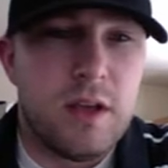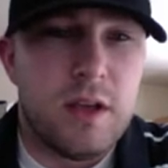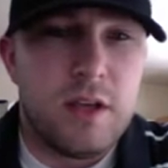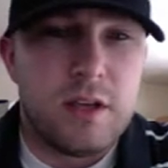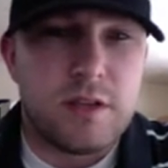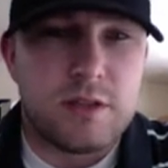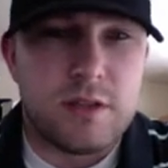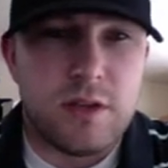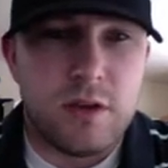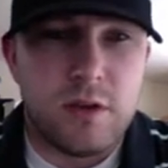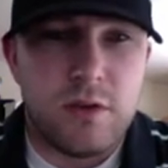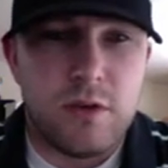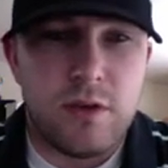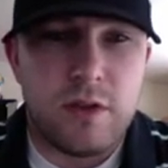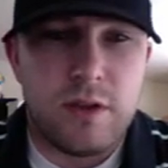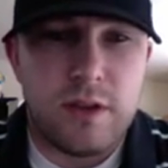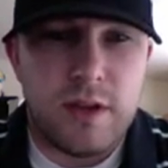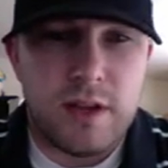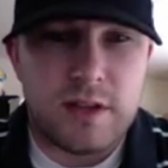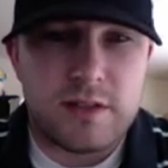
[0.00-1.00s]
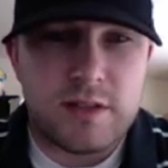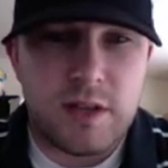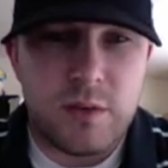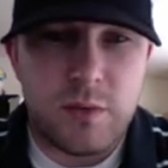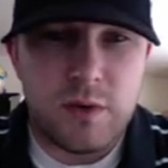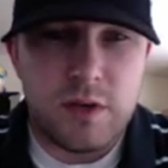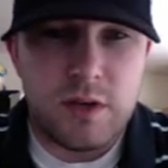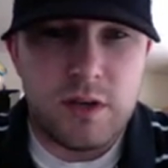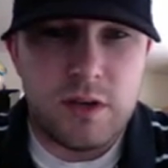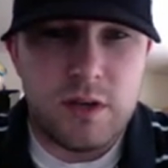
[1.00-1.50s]
So the next thing
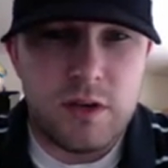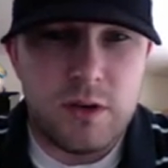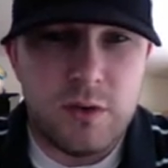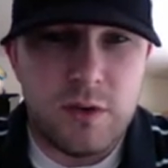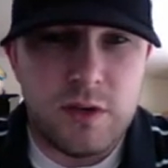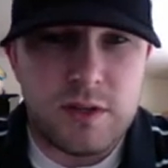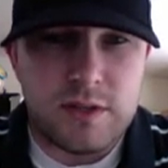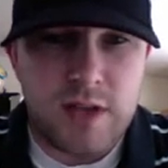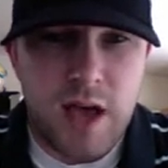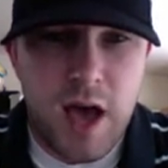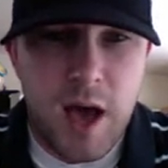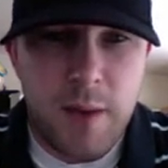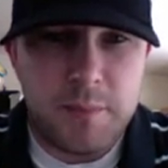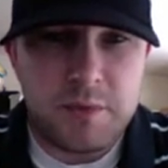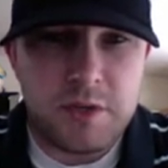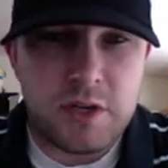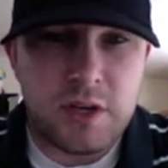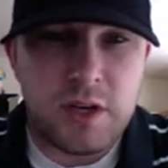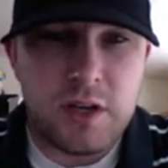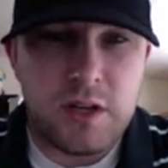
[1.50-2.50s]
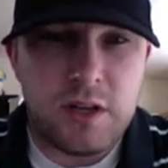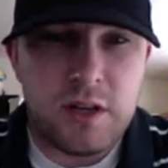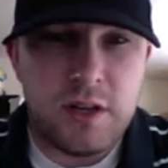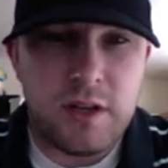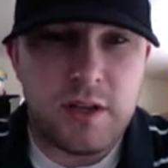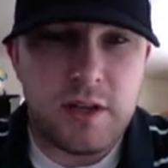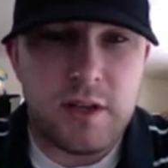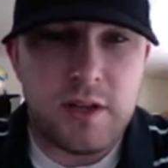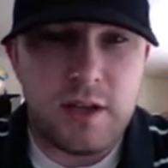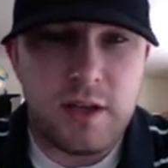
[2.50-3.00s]
we need to do is option
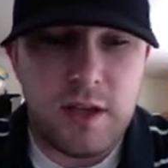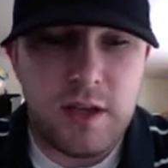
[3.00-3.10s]
click,